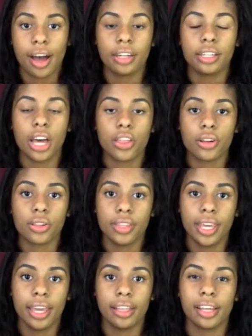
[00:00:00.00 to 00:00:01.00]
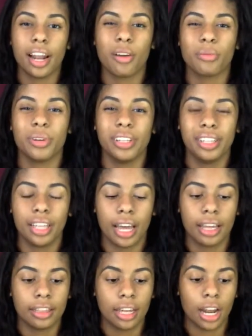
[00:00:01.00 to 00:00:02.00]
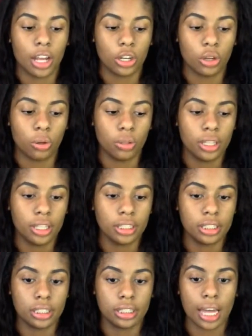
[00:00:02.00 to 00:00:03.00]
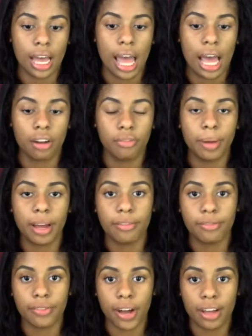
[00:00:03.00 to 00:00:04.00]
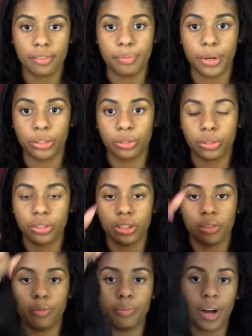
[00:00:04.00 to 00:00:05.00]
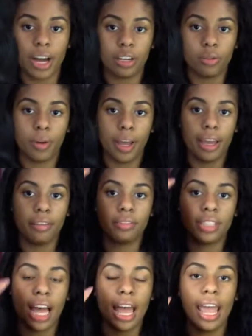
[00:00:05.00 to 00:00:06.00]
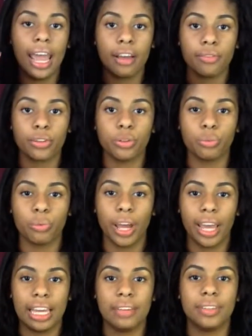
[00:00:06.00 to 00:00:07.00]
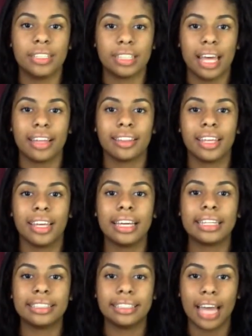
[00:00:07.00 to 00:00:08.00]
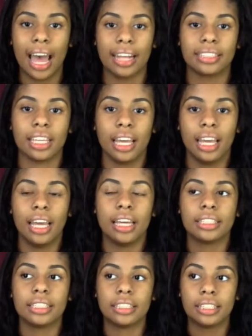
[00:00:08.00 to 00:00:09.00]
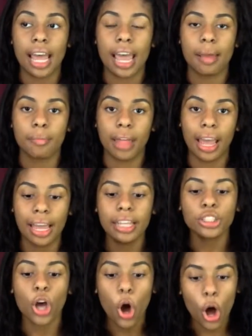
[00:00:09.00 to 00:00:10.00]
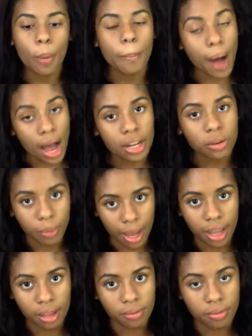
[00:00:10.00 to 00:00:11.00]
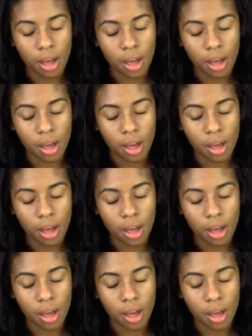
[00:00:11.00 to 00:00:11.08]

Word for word: another thing that I really like that I noticed is that out of my five bundles of body wave, not every wave is like the exact same. Like it's all body wave,